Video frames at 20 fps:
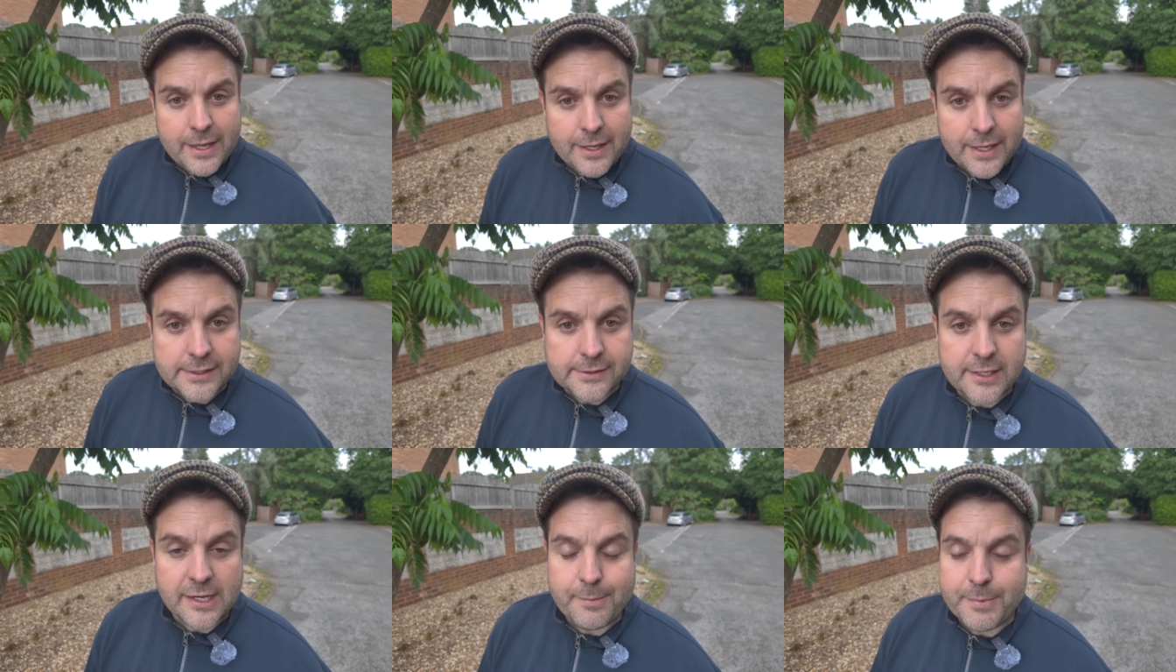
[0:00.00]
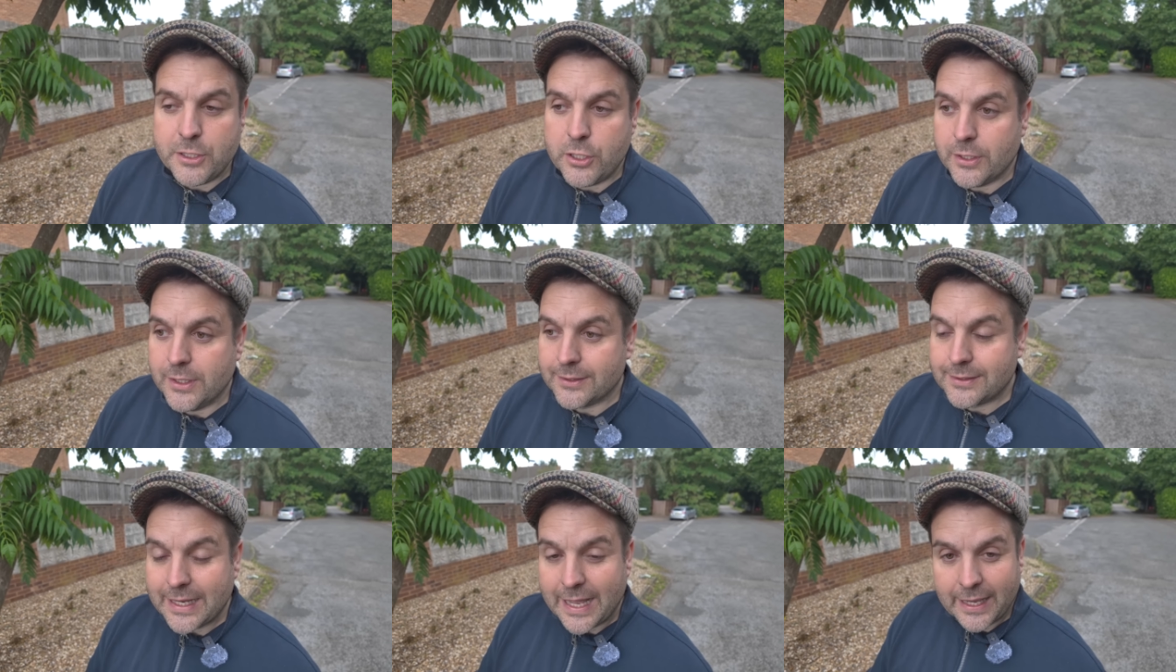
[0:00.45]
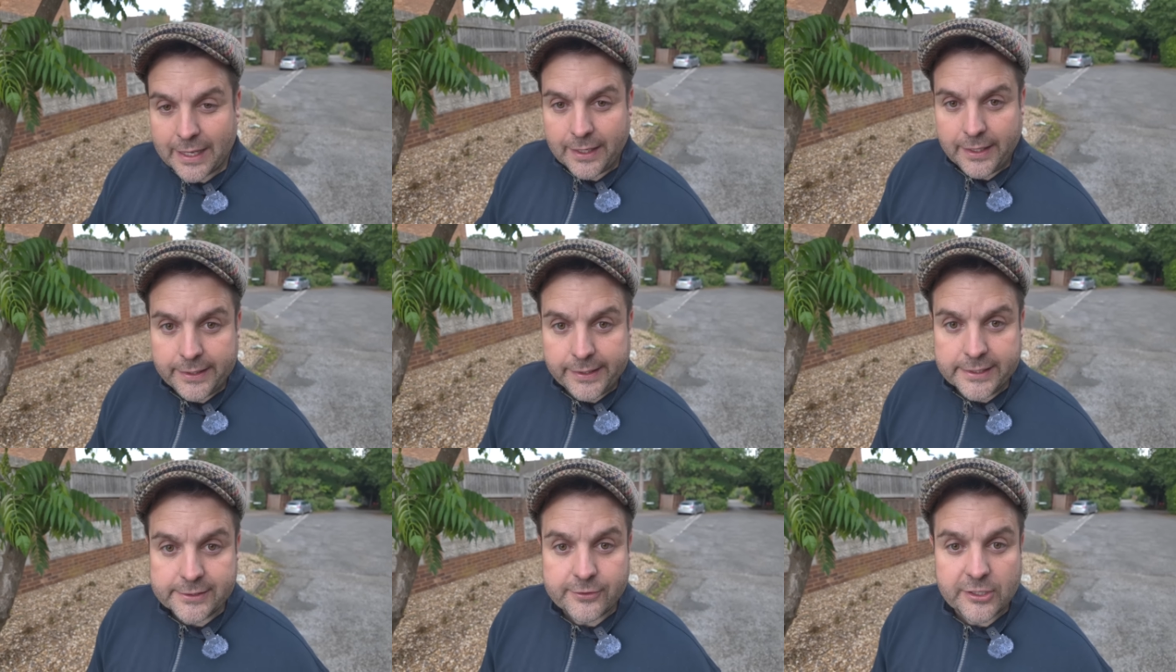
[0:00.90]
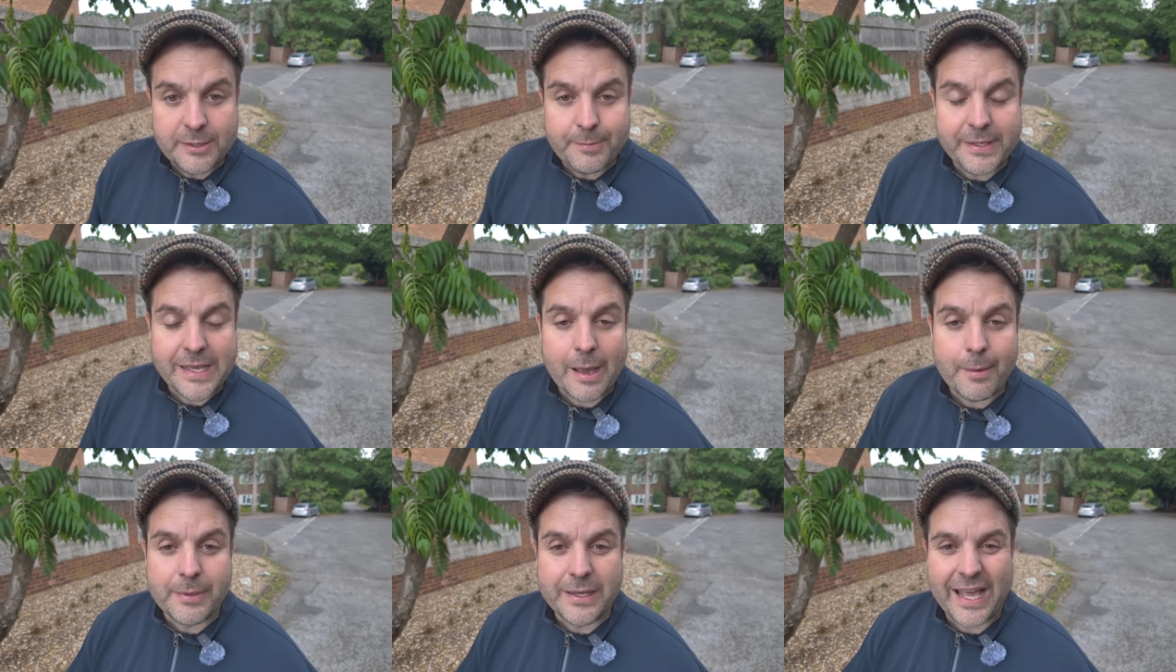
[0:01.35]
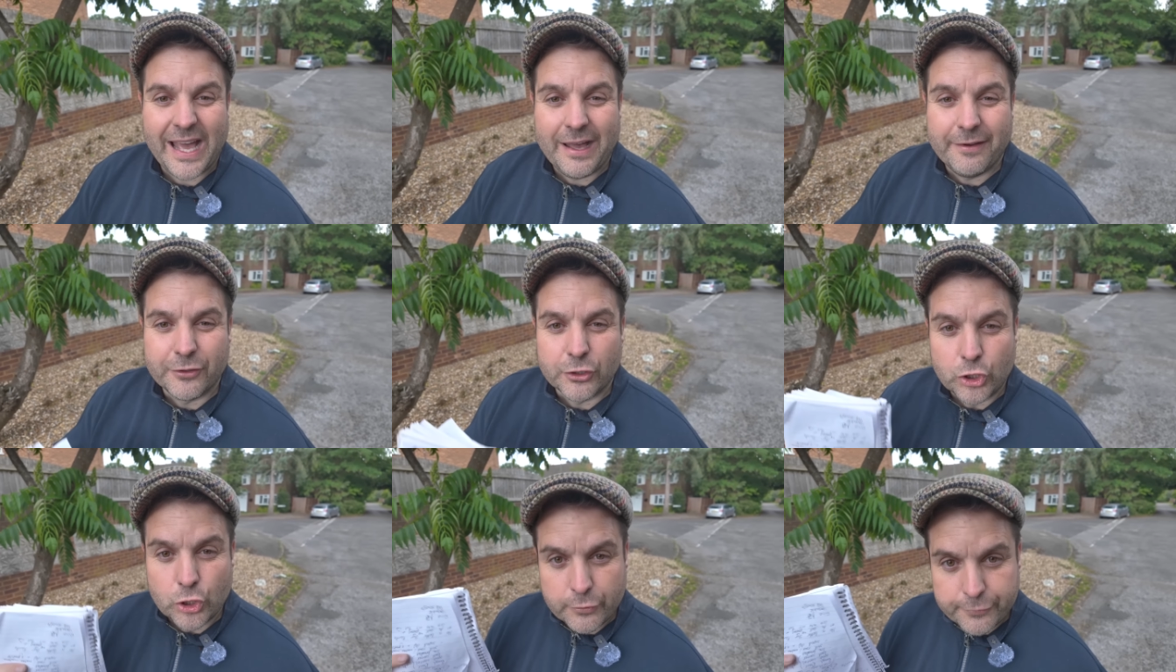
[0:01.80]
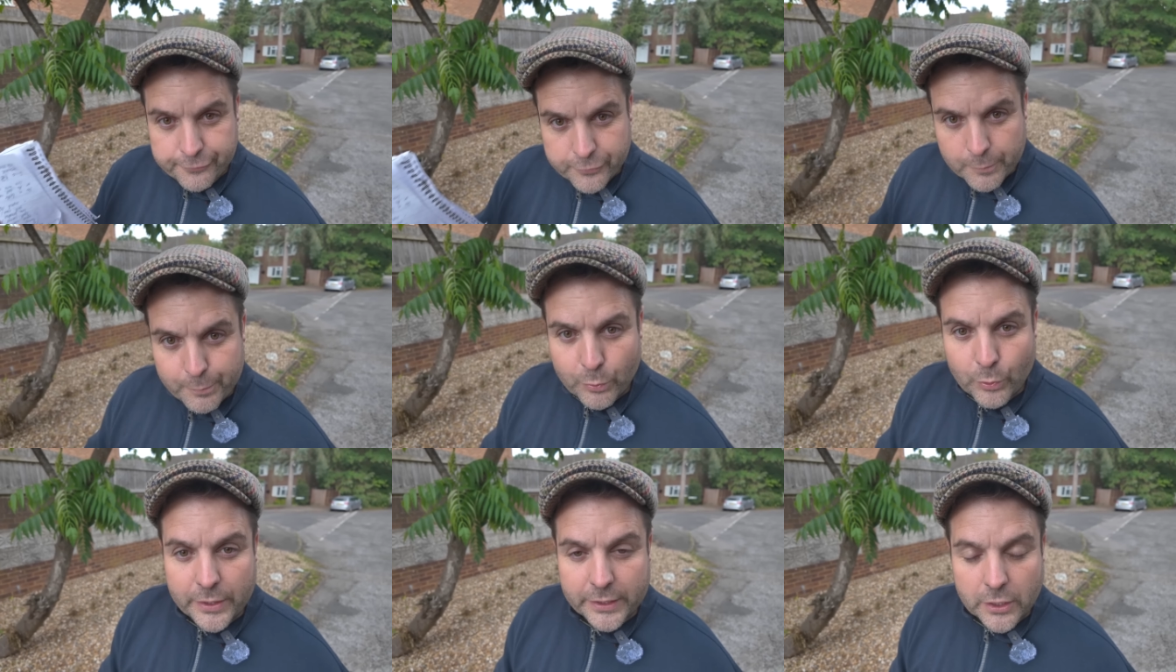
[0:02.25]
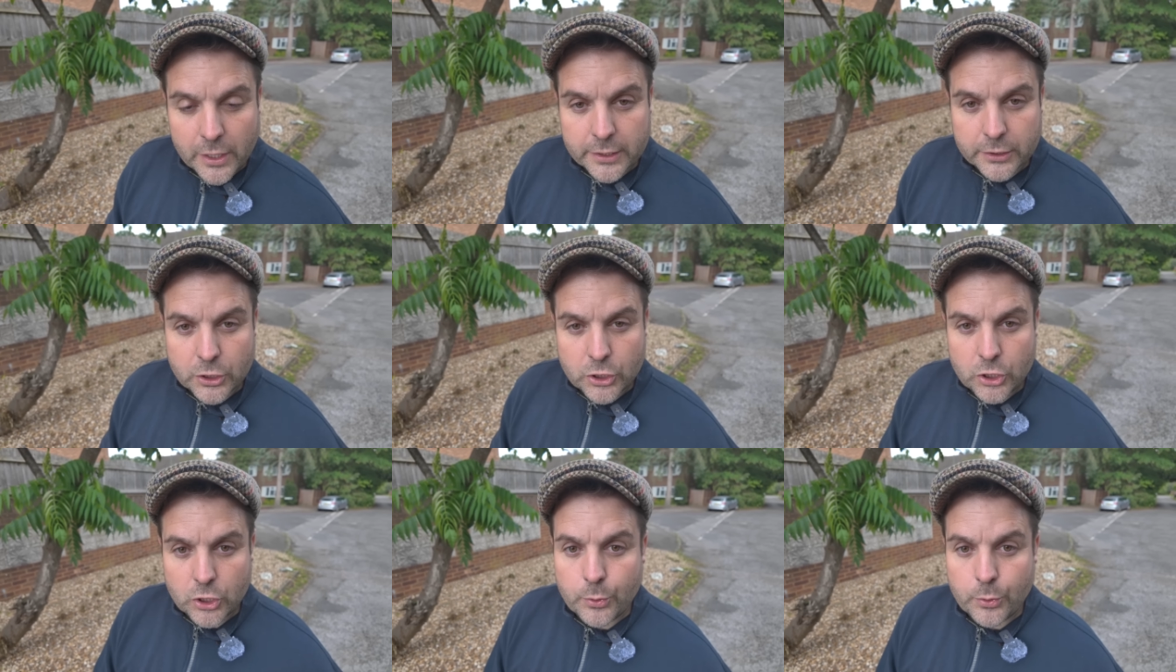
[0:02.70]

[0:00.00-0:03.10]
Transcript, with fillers: he's going to be good at tackling, he's going to be able to have a good footballing IQ,